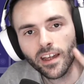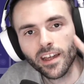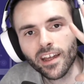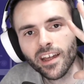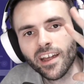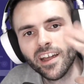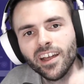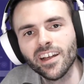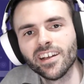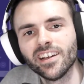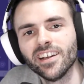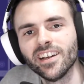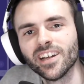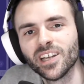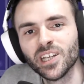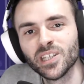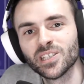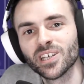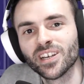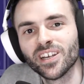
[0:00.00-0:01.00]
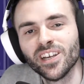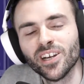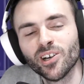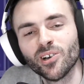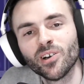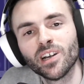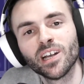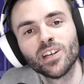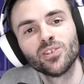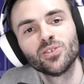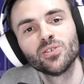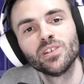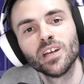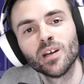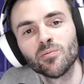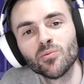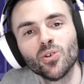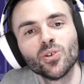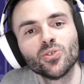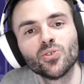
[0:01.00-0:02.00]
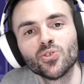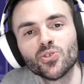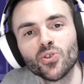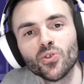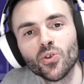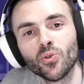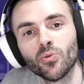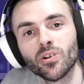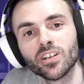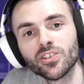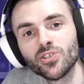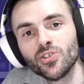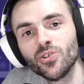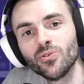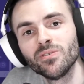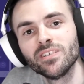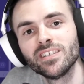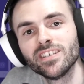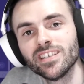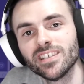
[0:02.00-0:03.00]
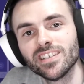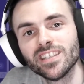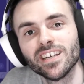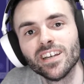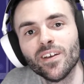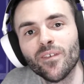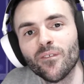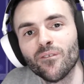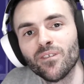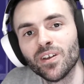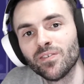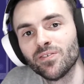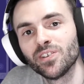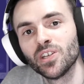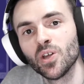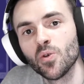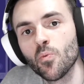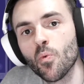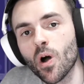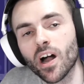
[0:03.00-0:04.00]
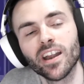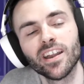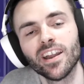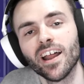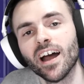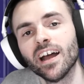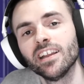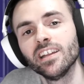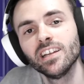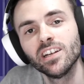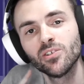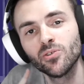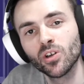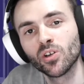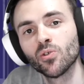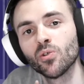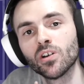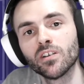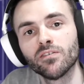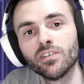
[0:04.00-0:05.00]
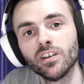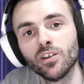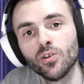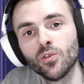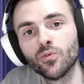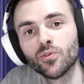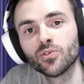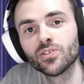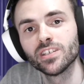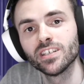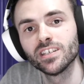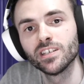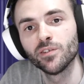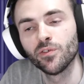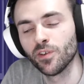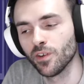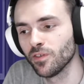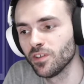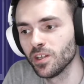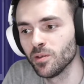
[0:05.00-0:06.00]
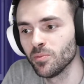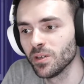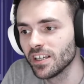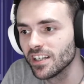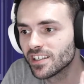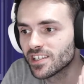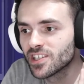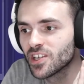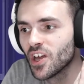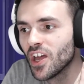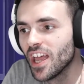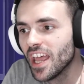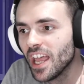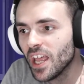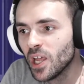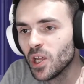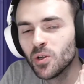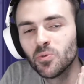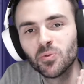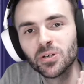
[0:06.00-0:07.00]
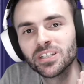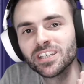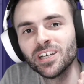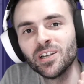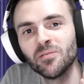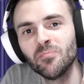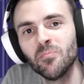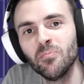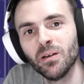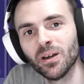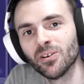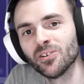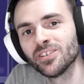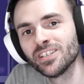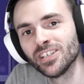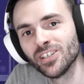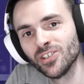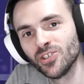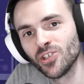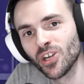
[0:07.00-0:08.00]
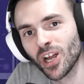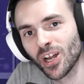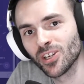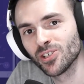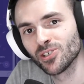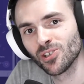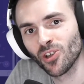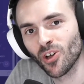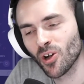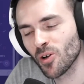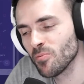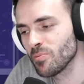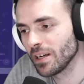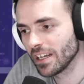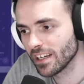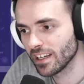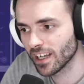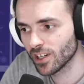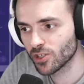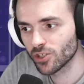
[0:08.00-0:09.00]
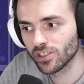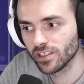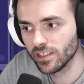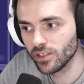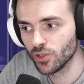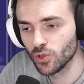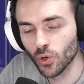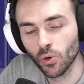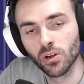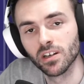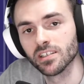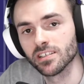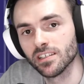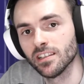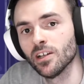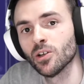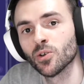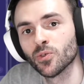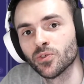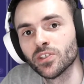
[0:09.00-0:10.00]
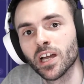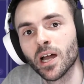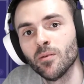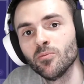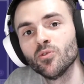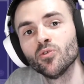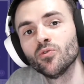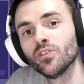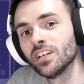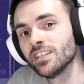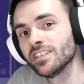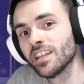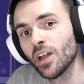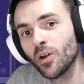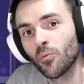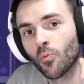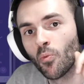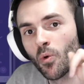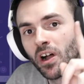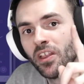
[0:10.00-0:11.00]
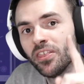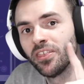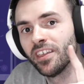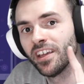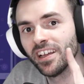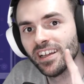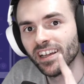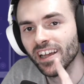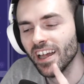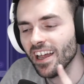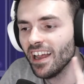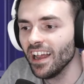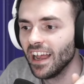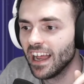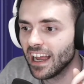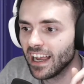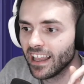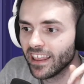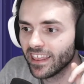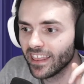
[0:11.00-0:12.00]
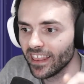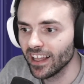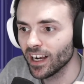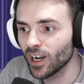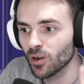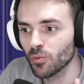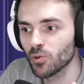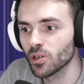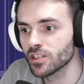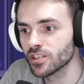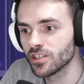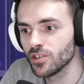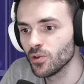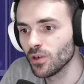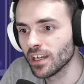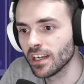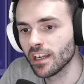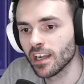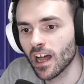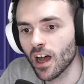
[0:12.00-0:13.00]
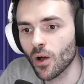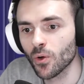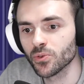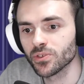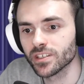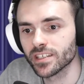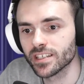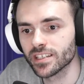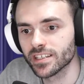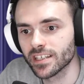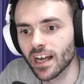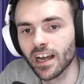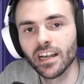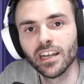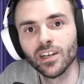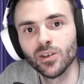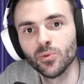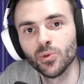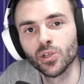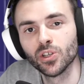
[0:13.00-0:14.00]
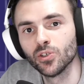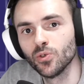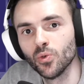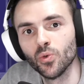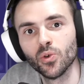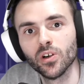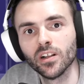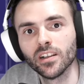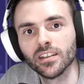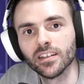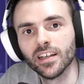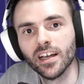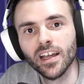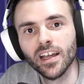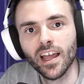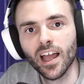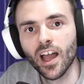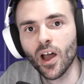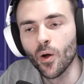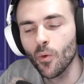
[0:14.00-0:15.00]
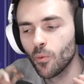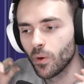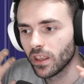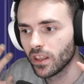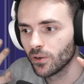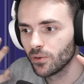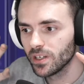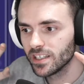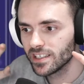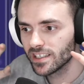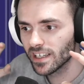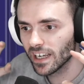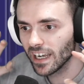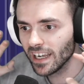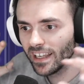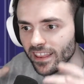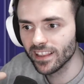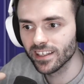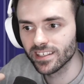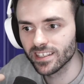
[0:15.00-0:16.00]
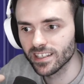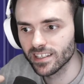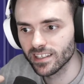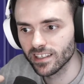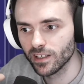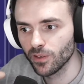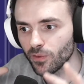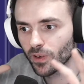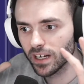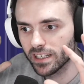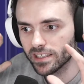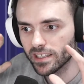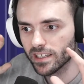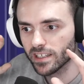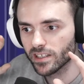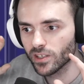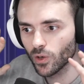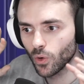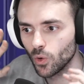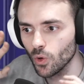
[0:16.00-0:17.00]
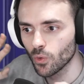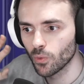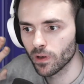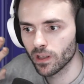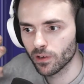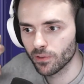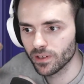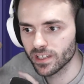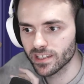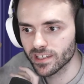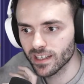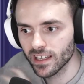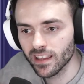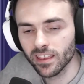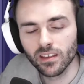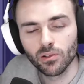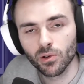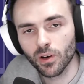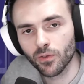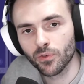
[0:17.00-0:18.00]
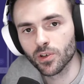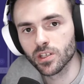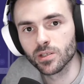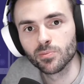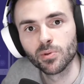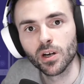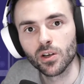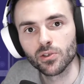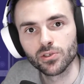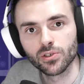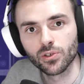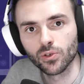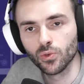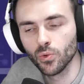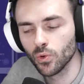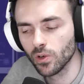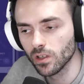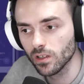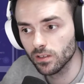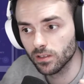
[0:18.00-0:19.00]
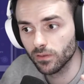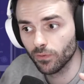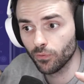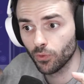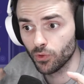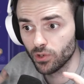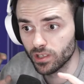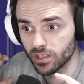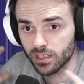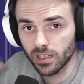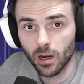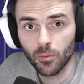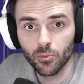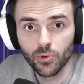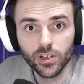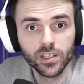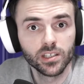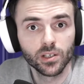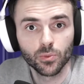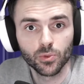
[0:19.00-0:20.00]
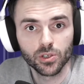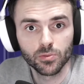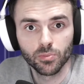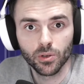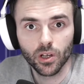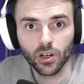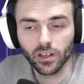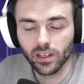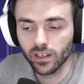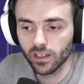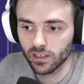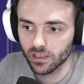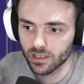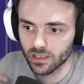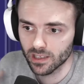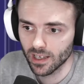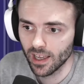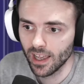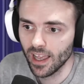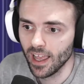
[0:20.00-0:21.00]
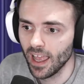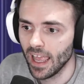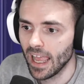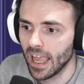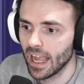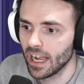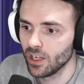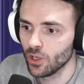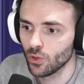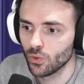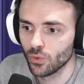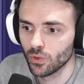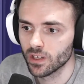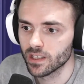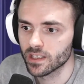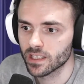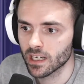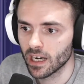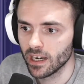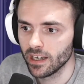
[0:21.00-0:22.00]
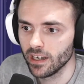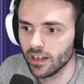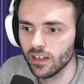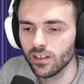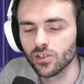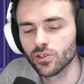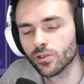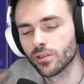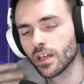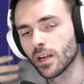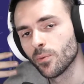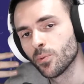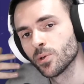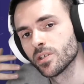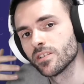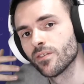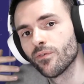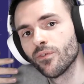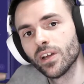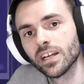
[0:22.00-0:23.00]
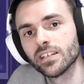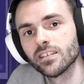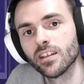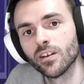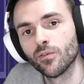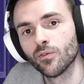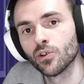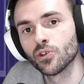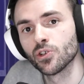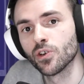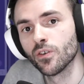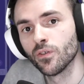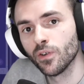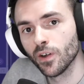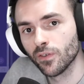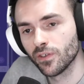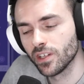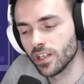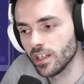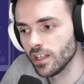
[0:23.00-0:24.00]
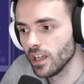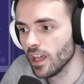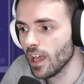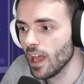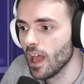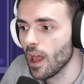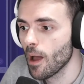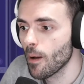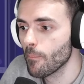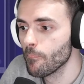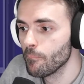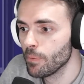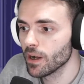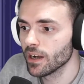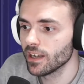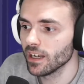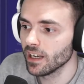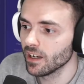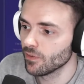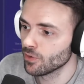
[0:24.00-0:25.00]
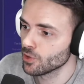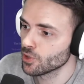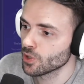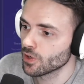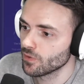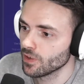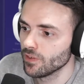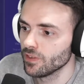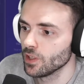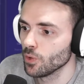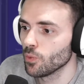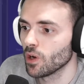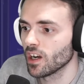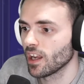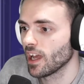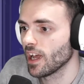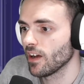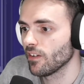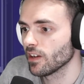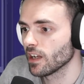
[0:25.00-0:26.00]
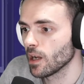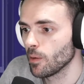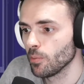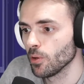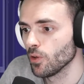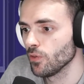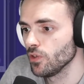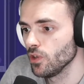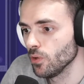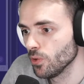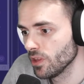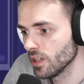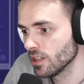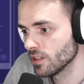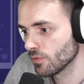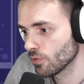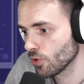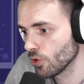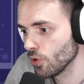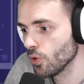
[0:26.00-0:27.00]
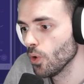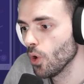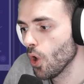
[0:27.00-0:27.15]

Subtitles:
Hey, Kitsa here, and today I'm going to show you what is new in Sizzy 51. I didn't record a video for Sizzy 50 because it was an embarrassing changelog, but it actually took us a lot of time to fix that one thing, and that was you can now sign in with Google, whether it's in the Sizzy devices or whether it's in the reference browser. Google, for some reason, was blocking us, and you couldn't sign in, so that was fixed in version 50. But in version 51, I have a couple of new things for you.